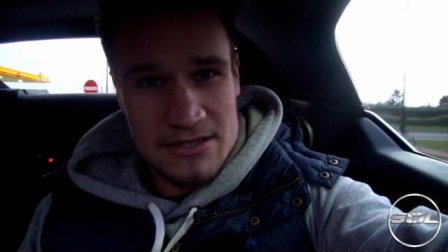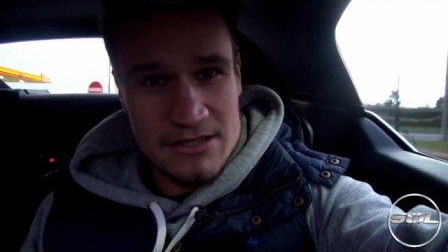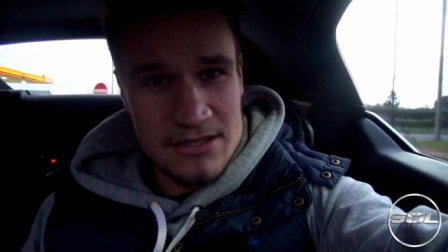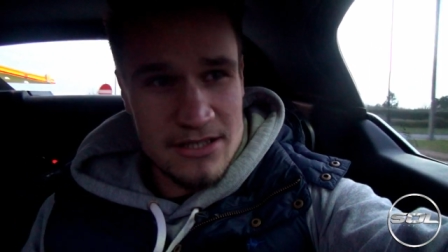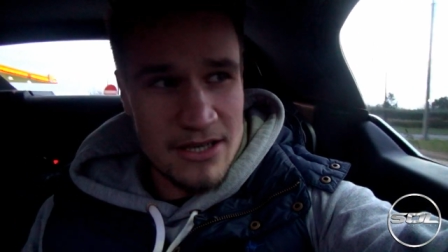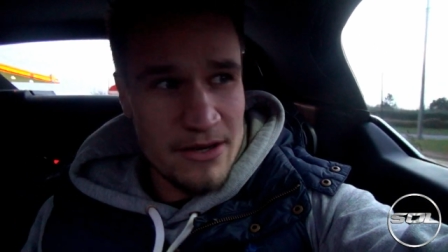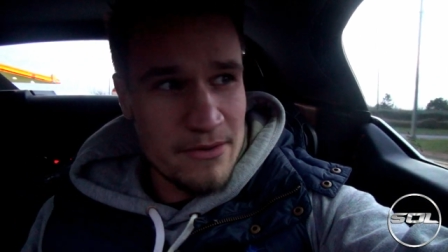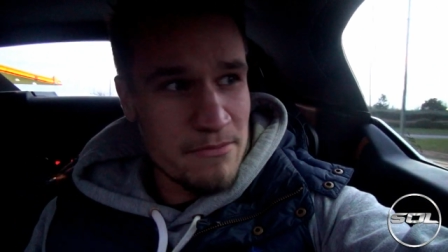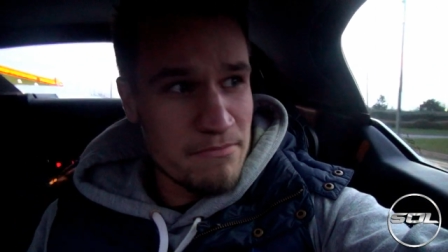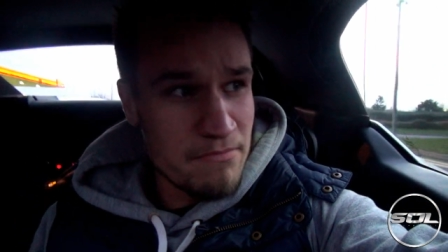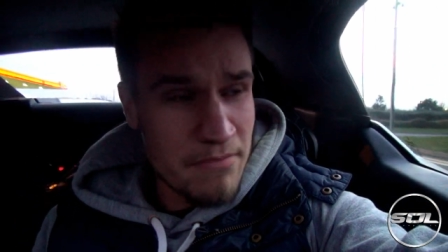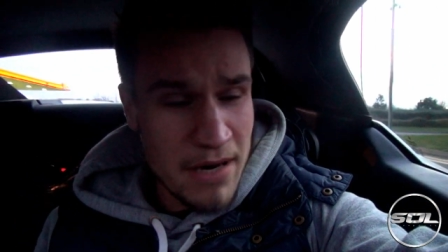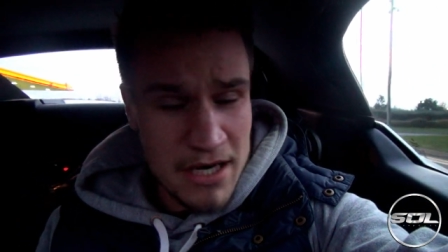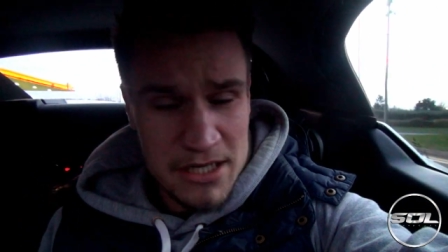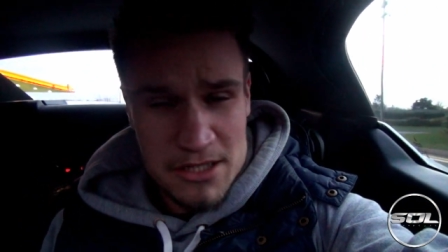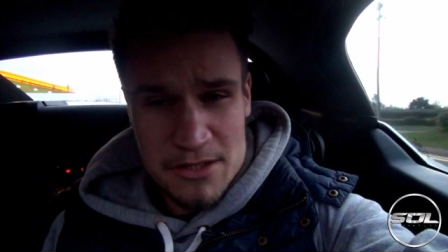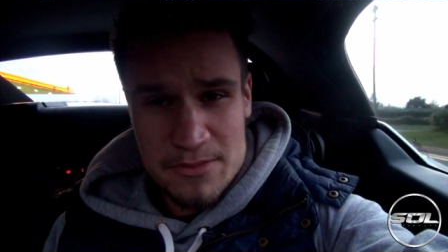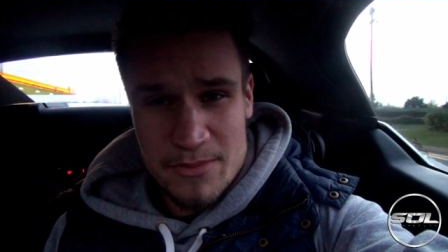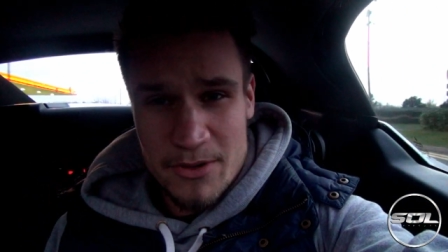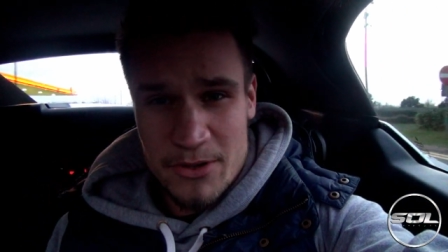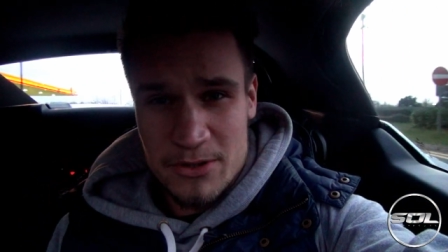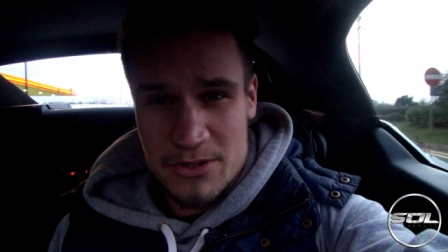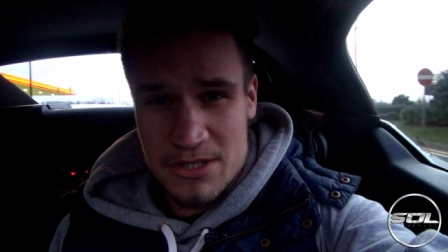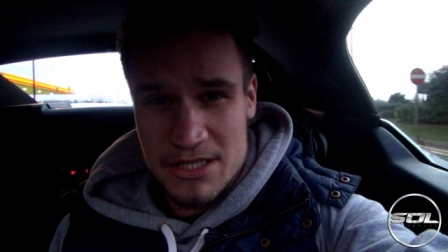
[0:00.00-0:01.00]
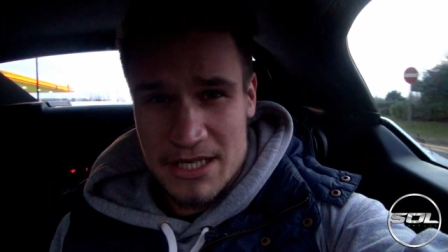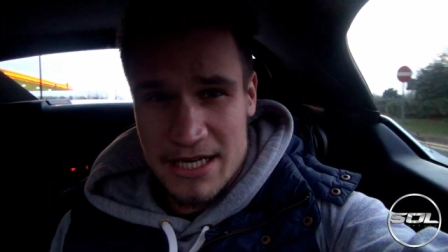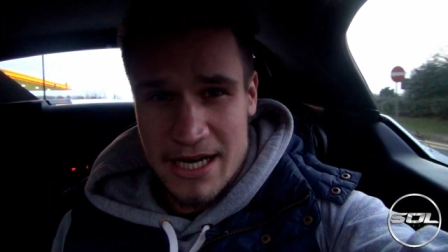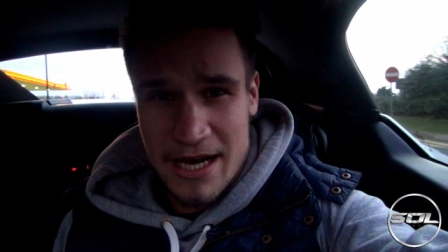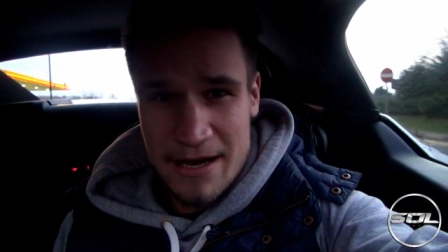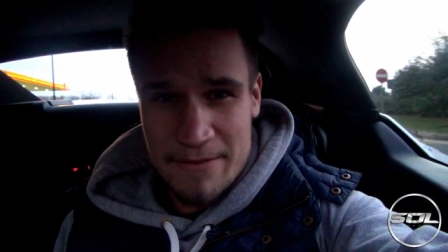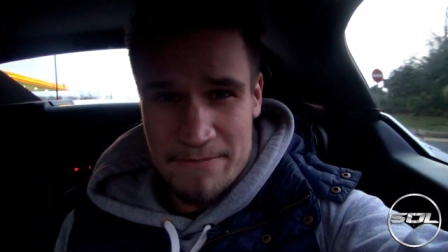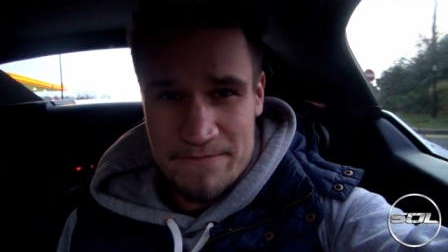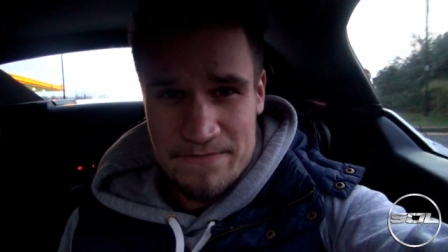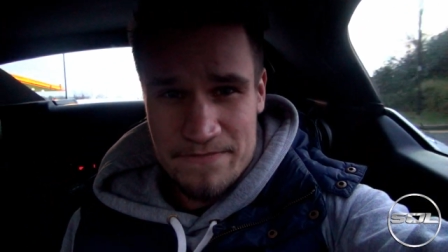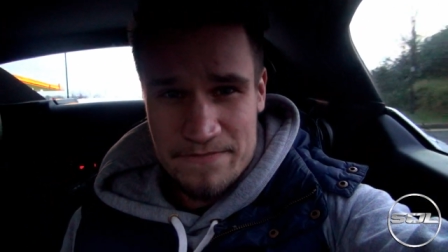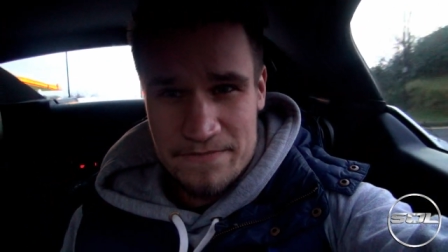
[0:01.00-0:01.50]
So much more to
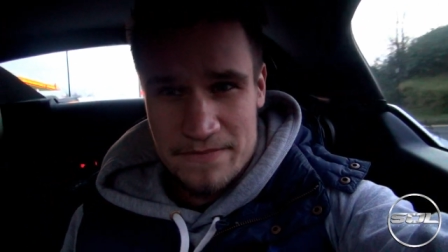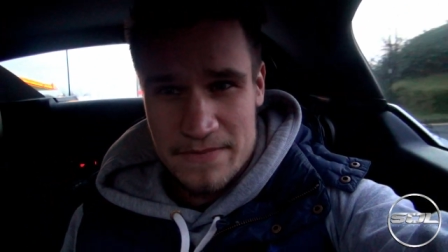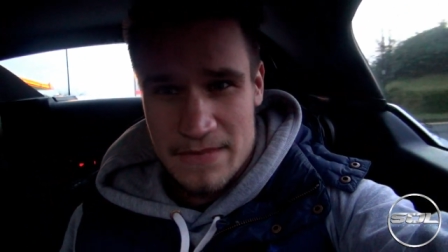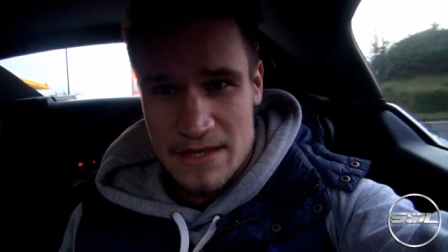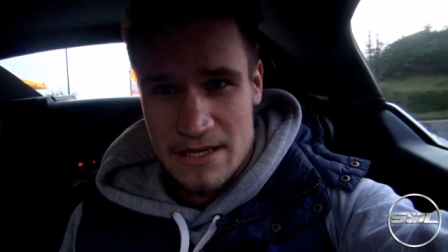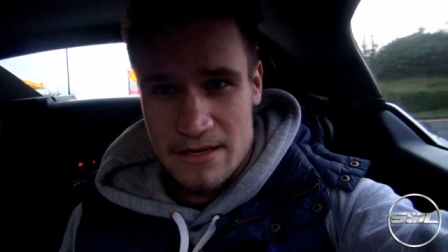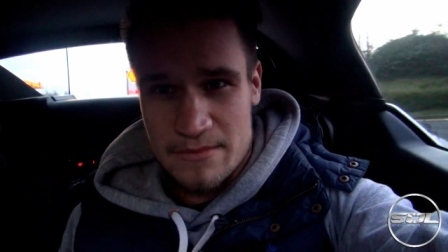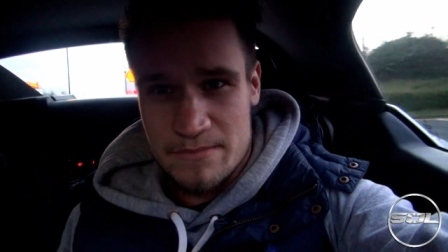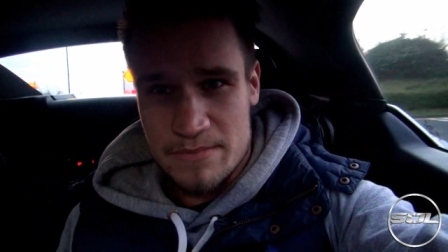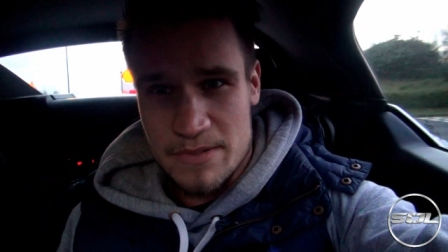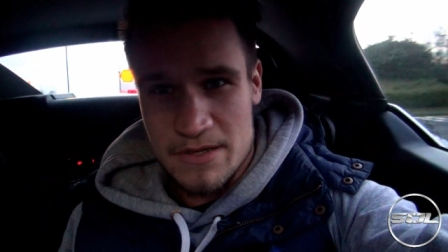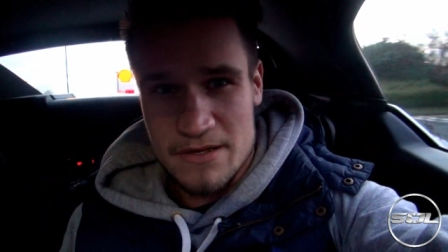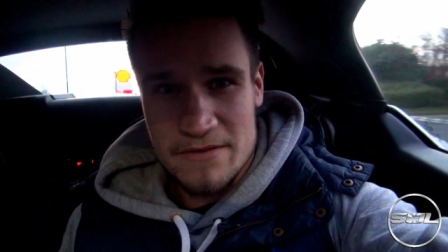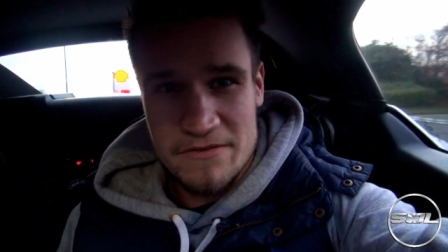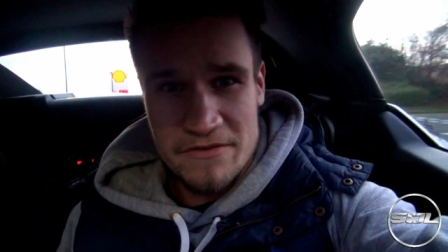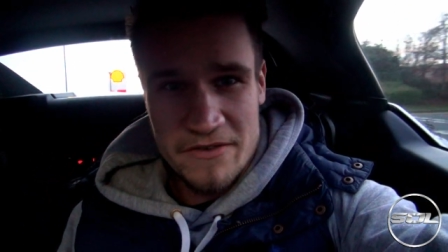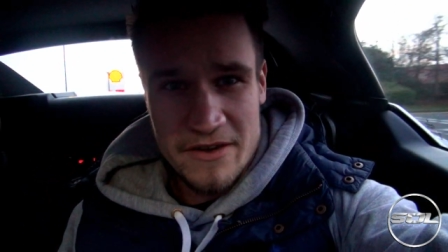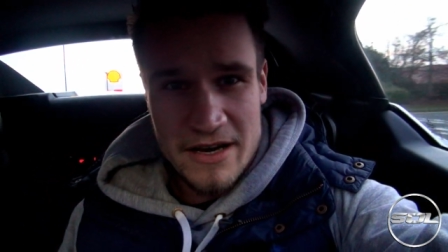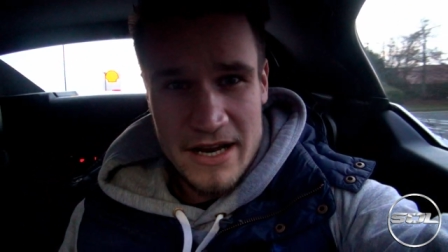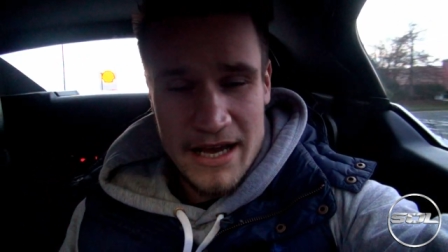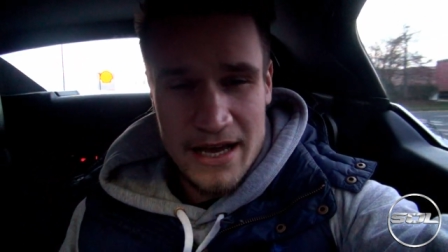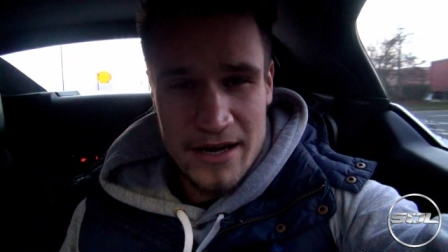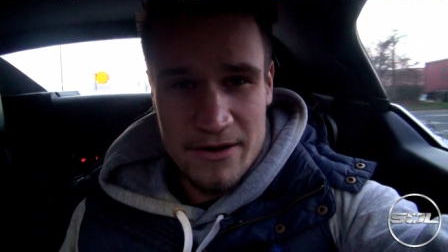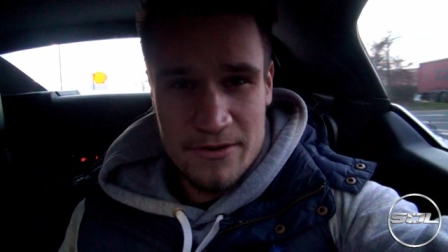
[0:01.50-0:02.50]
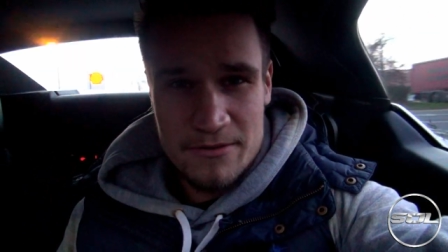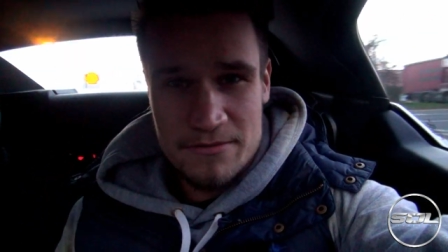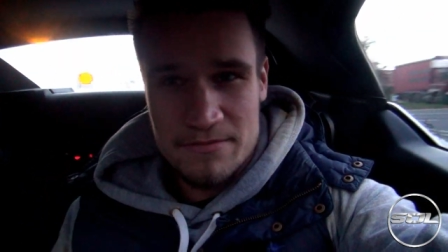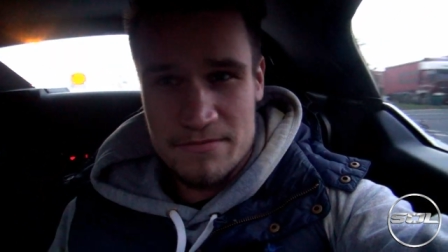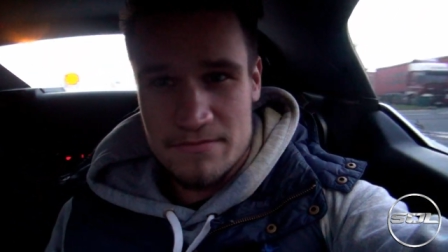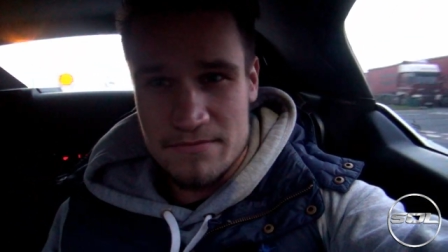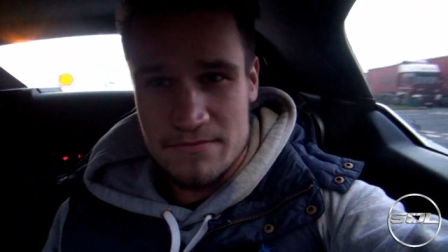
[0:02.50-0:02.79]
come. But for now,